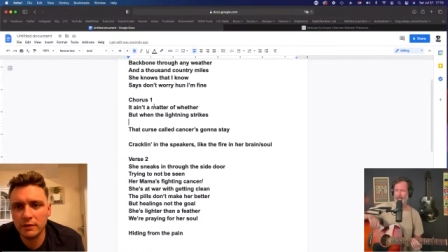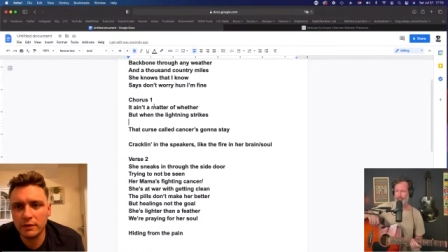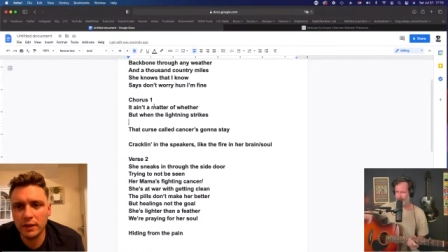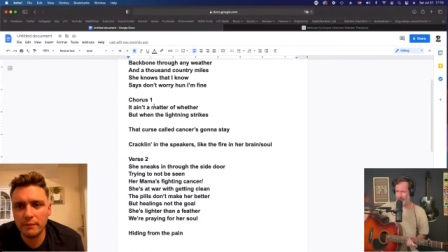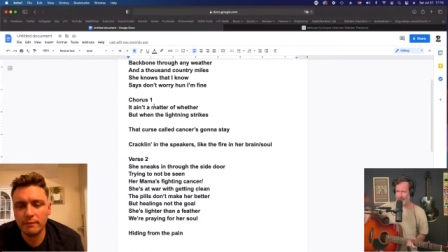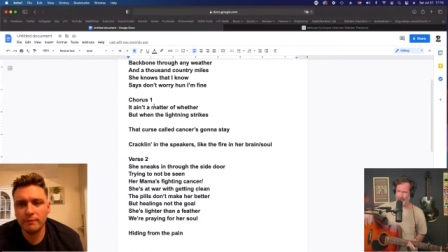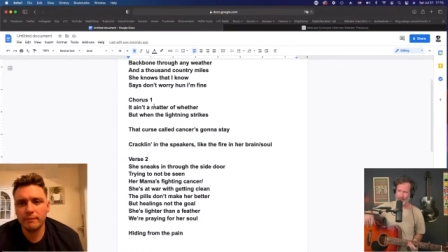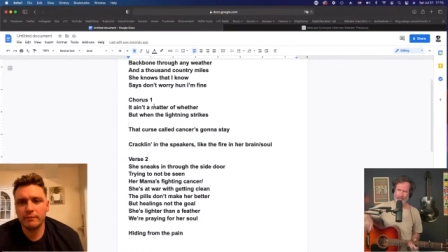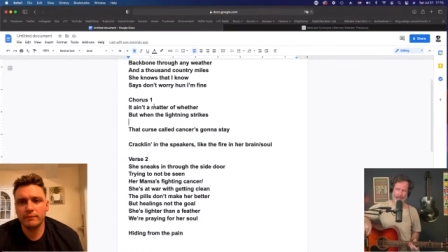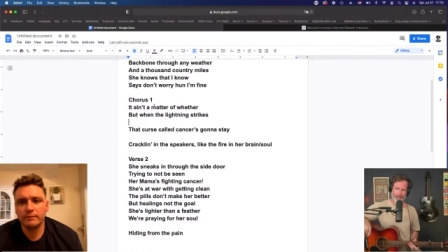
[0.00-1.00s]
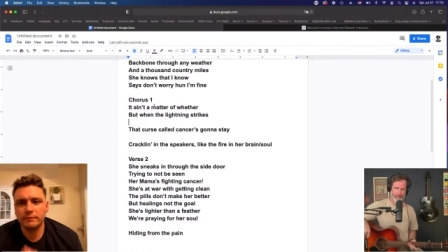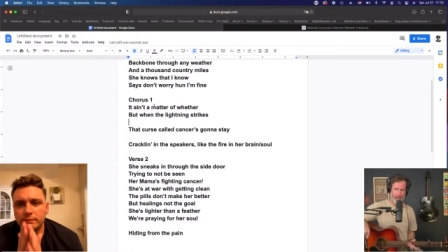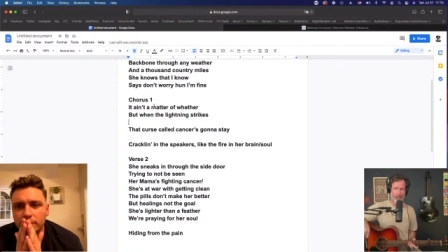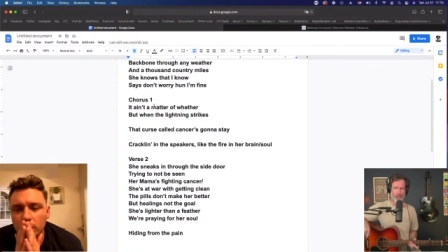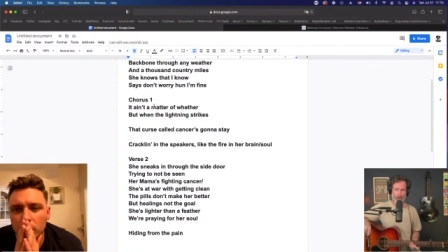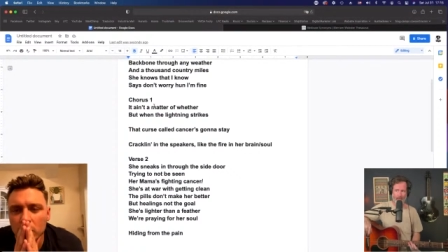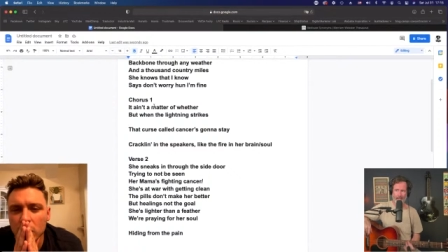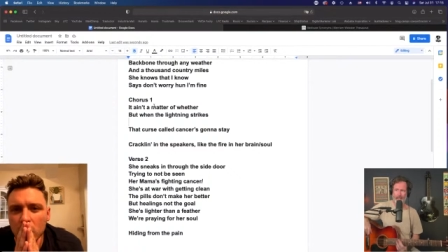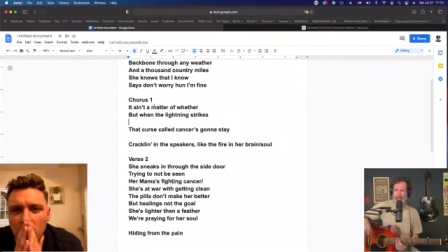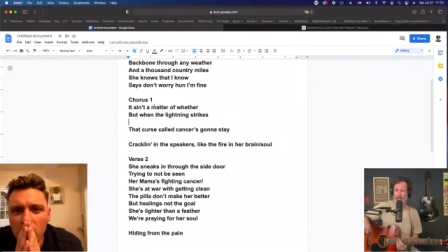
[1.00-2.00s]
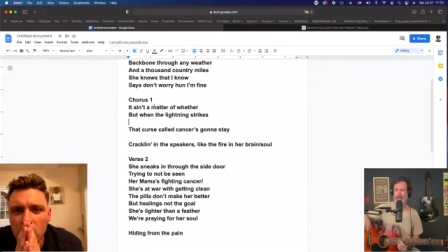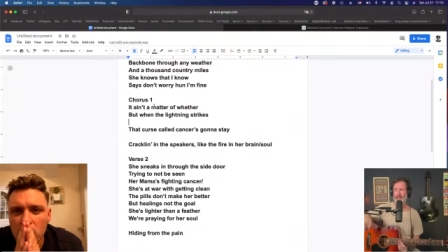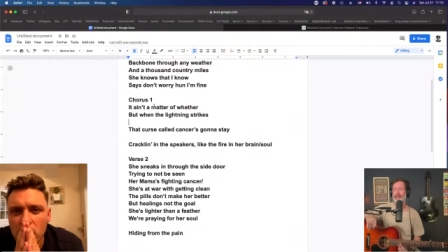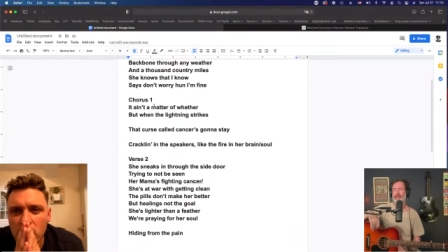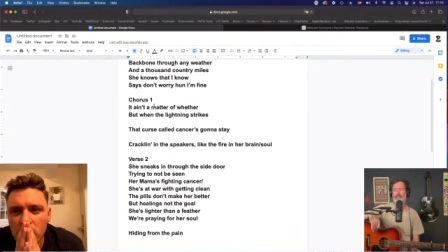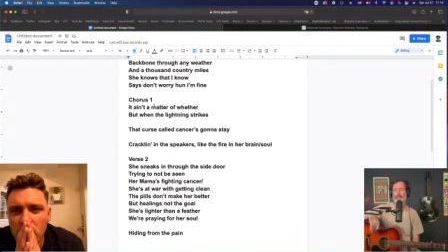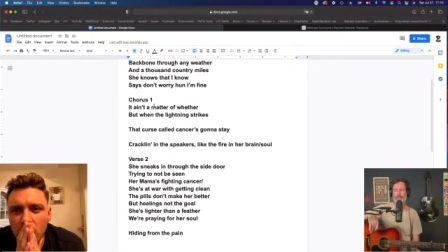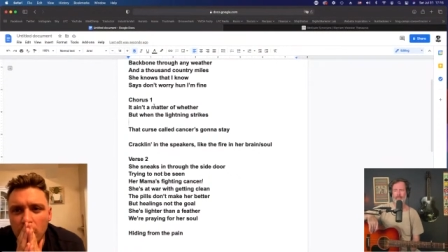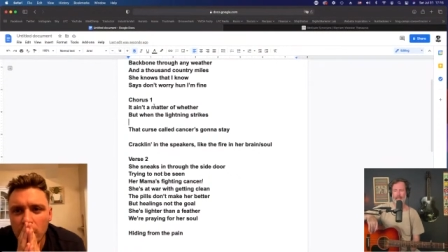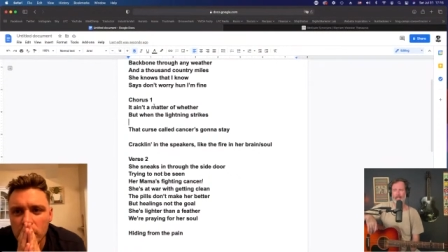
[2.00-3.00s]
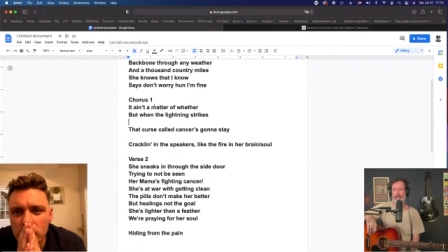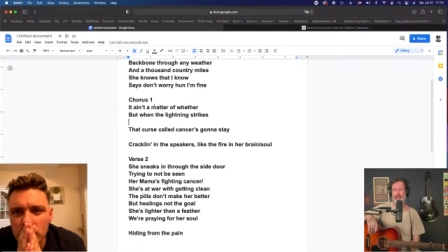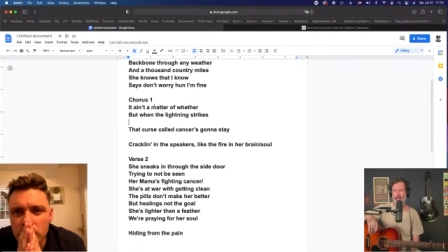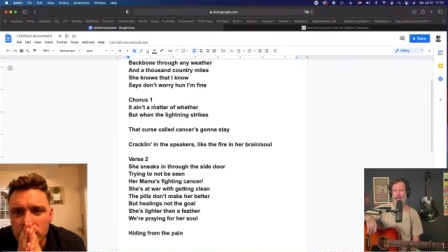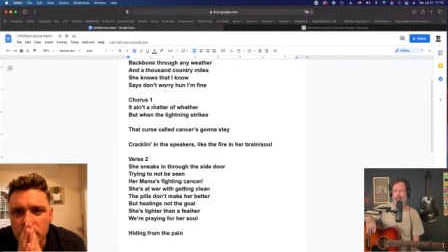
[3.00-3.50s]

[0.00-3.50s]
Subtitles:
Yeah, so like, but when, but ba-da-da-da-da.